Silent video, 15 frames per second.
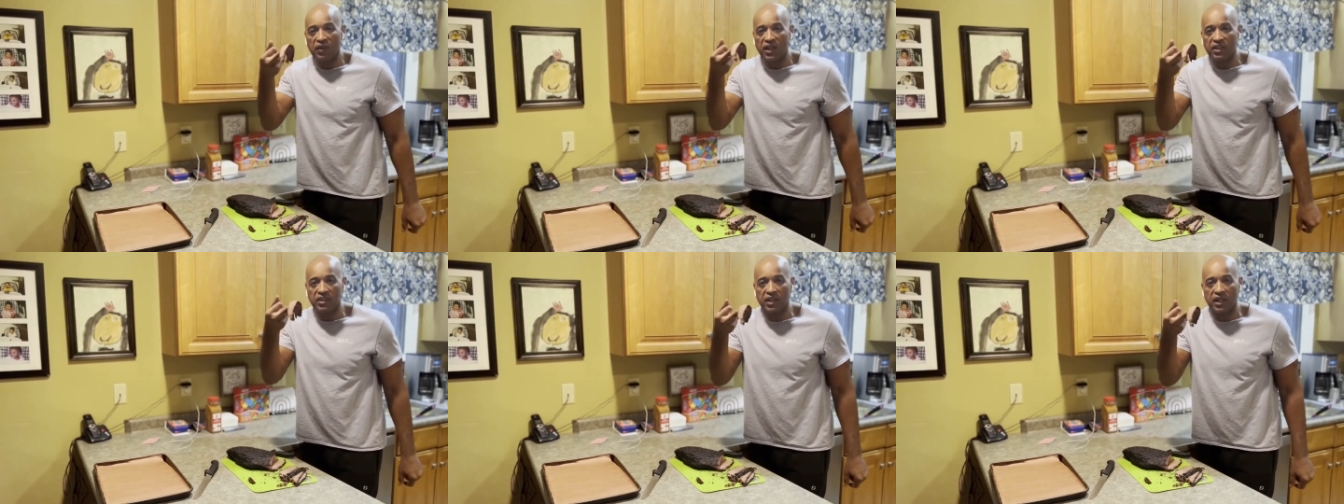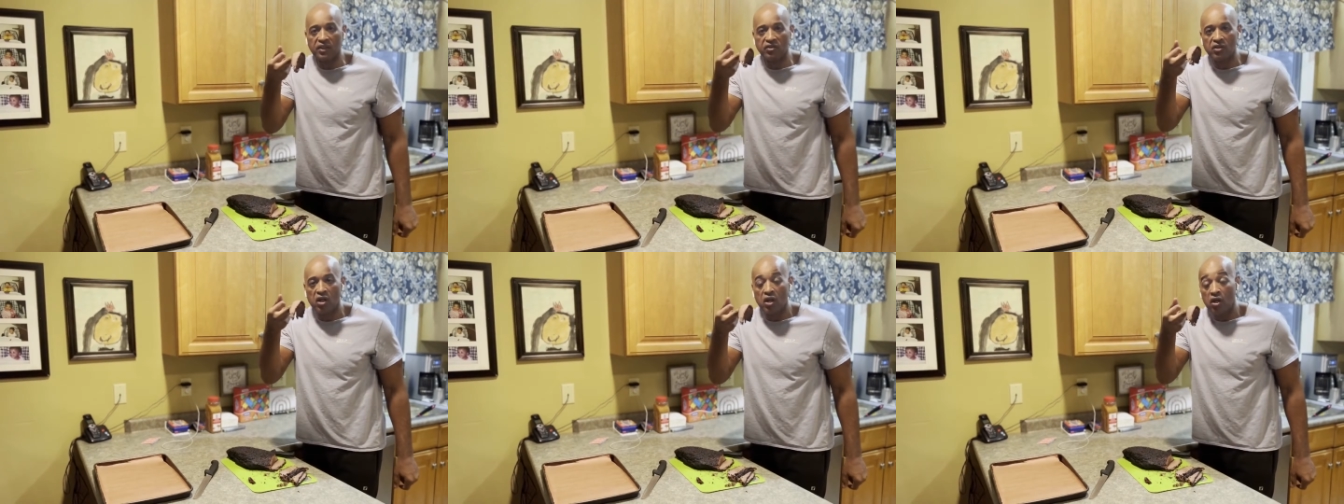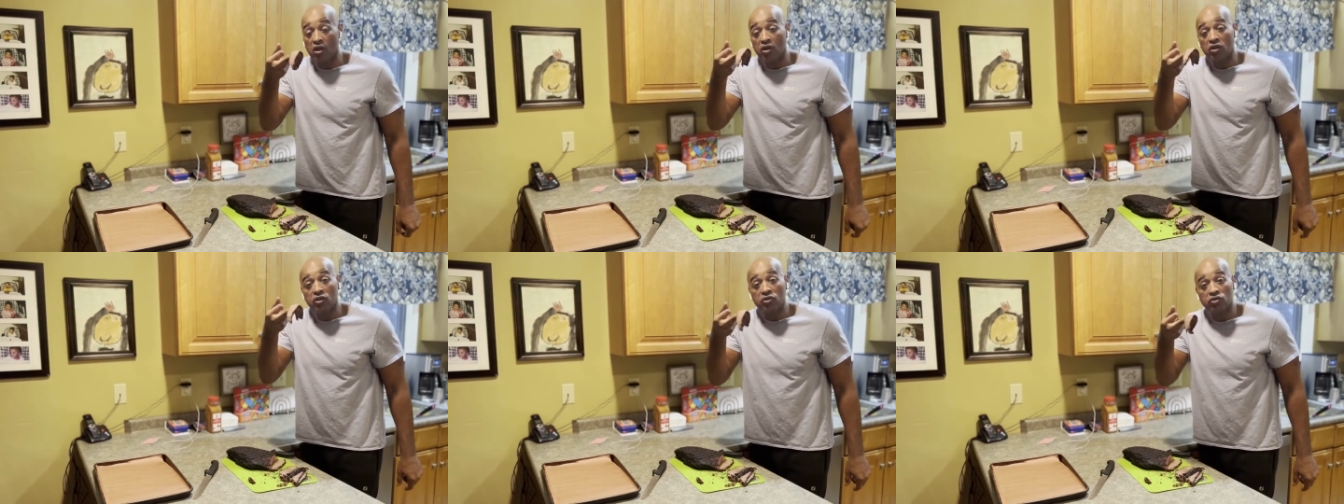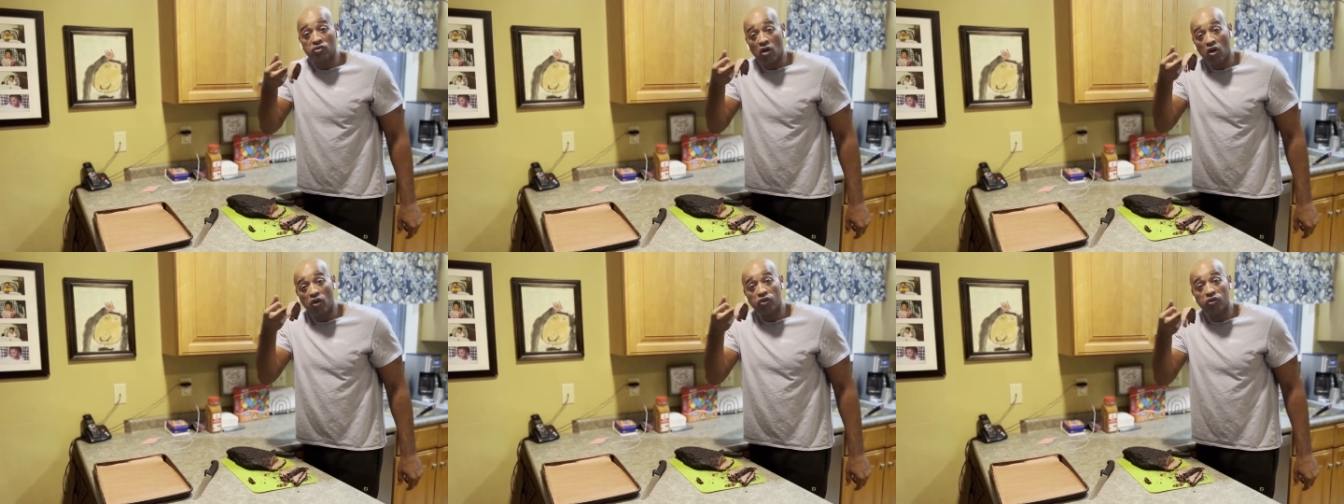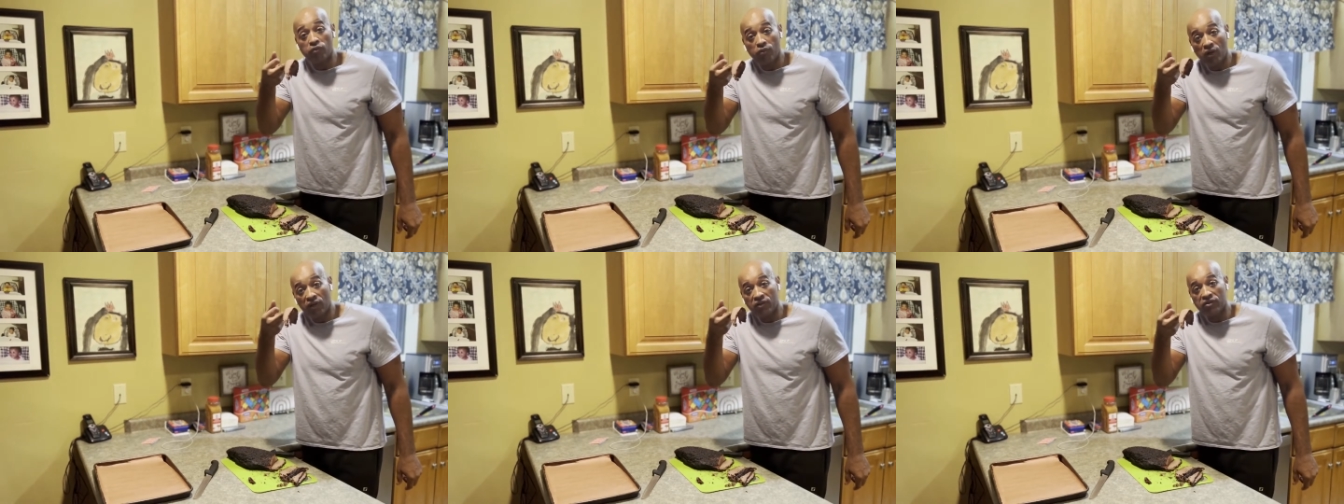Middle finger test.
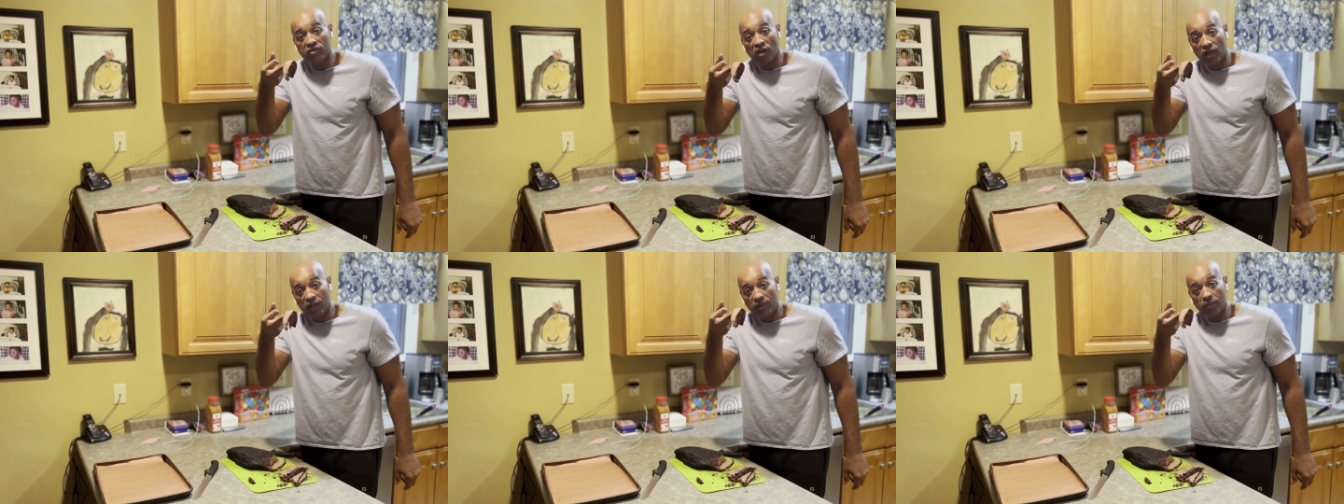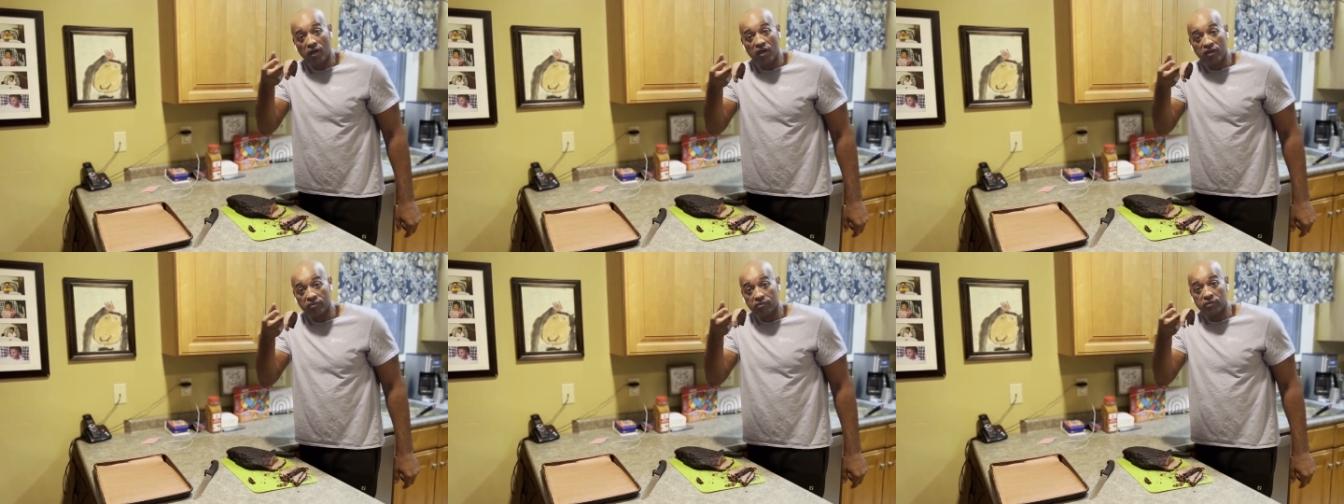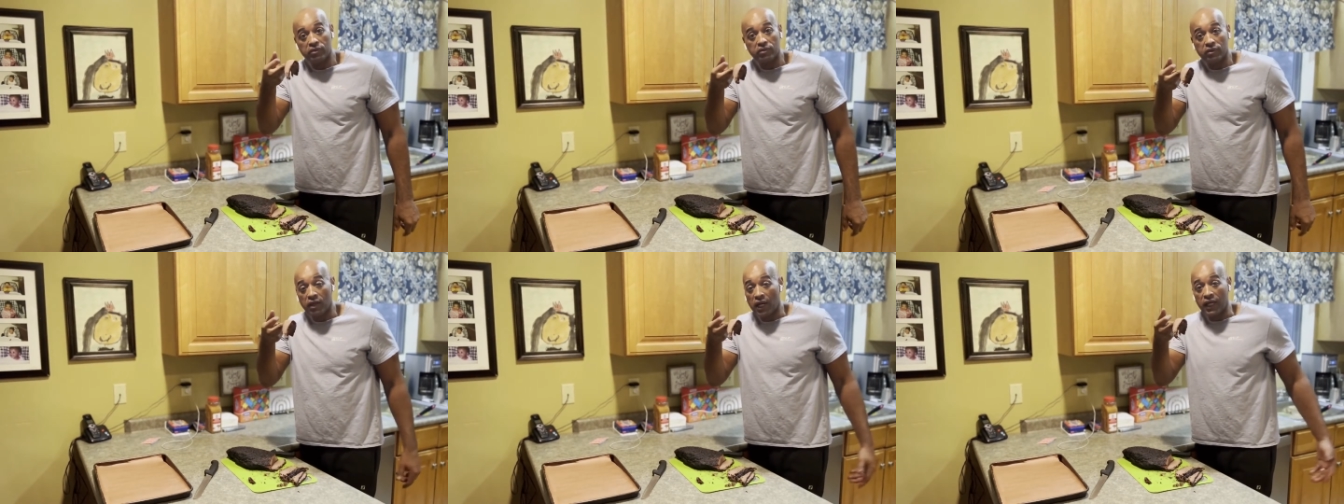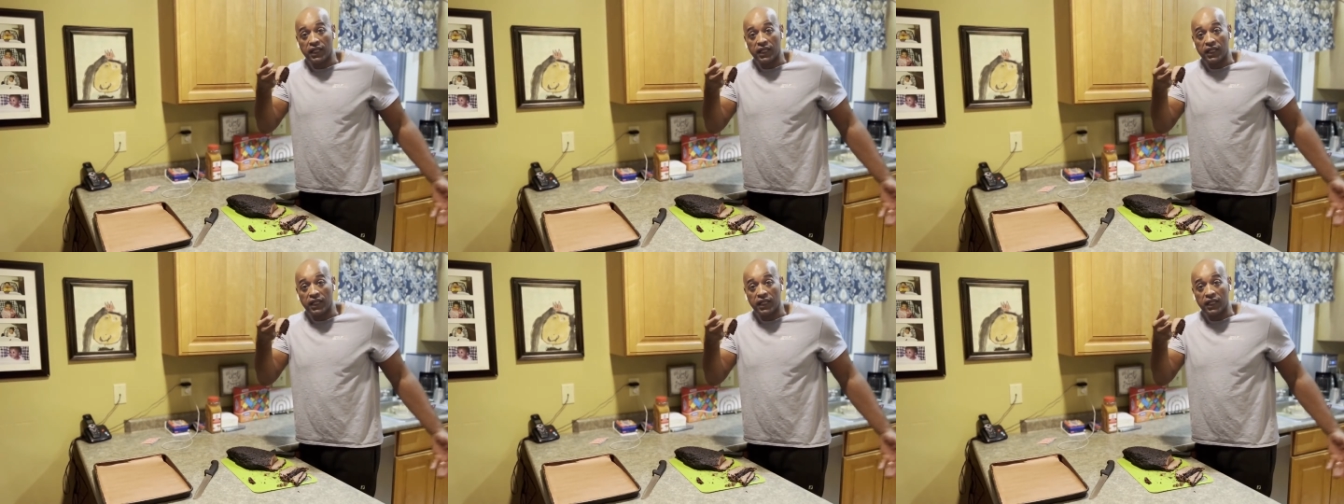All you brothers talking about